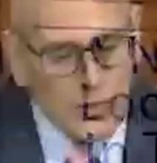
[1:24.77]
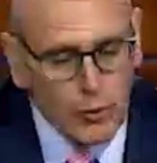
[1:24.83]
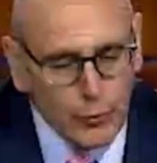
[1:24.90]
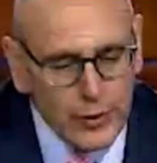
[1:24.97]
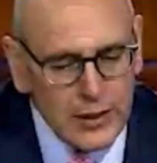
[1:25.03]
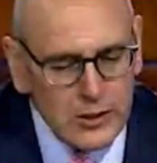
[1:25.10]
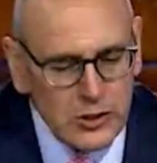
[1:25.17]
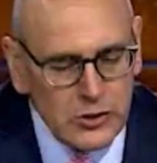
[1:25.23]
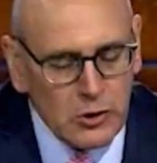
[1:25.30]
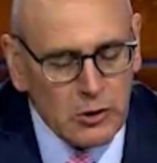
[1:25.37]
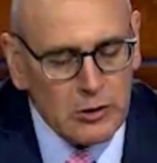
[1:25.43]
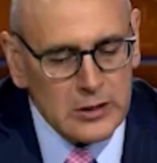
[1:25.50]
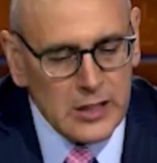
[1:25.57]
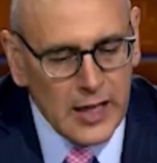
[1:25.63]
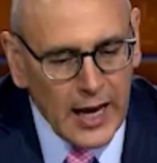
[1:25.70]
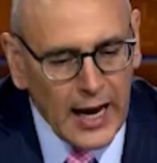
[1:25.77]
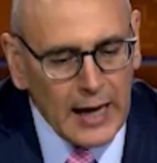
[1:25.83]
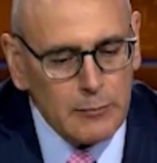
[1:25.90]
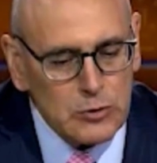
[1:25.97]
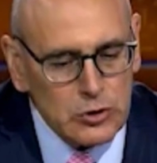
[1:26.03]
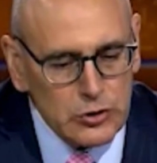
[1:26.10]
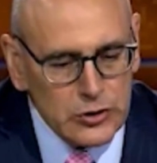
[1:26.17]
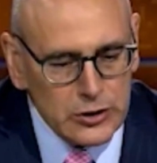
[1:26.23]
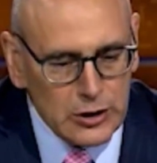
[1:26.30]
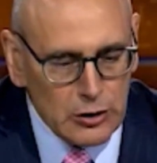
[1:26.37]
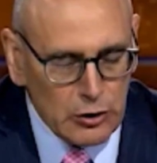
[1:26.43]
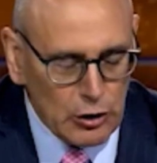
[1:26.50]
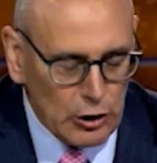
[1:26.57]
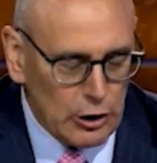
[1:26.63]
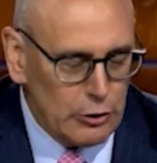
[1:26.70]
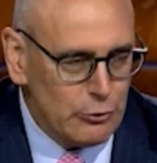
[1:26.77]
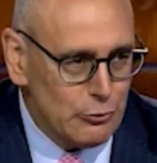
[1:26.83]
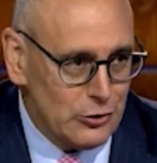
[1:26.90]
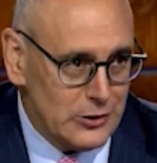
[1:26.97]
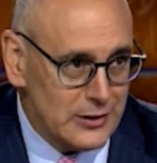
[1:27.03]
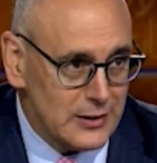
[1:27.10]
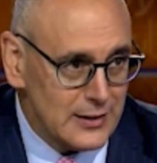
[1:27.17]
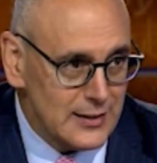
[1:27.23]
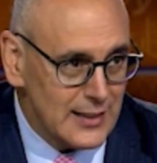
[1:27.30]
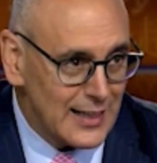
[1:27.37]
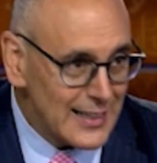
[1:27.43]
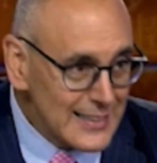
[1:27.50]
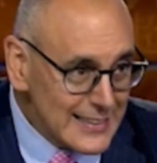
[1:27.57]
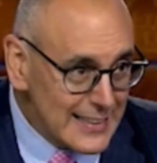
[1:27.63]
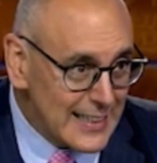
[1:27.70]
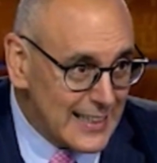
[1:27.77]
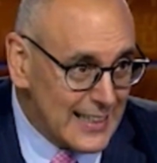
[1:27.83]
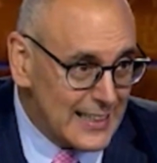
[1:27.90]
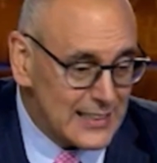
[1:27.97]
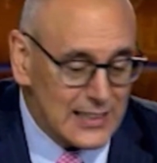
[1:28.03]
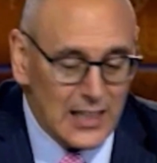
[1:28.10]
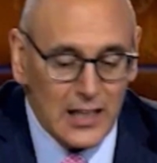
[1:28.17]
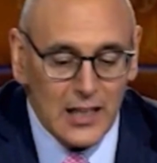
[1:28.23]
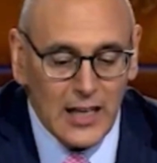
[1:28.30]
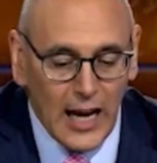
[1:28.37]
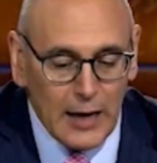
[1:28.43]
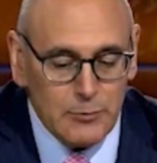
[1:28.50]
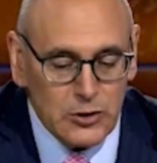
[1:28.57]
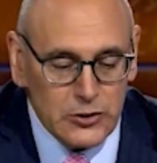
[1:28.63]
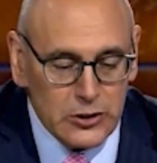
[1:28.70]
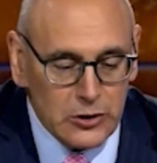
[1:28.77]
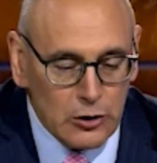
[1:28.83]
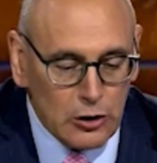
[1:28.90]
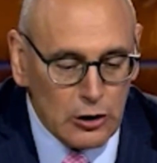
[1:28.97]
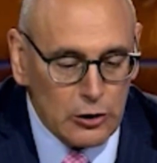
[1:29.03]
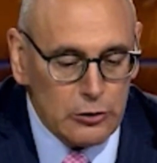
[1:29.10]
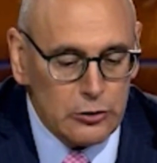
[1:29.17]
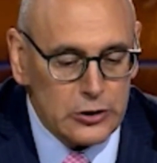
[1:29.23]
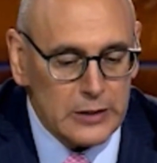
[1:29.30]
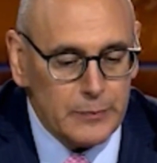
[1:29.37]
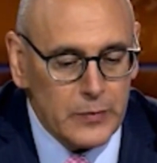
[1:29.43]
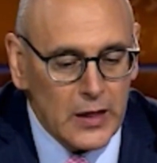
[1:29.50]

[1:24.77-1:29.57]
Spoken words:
research came to the conclusions. Now, listen to this. Came to the conclusion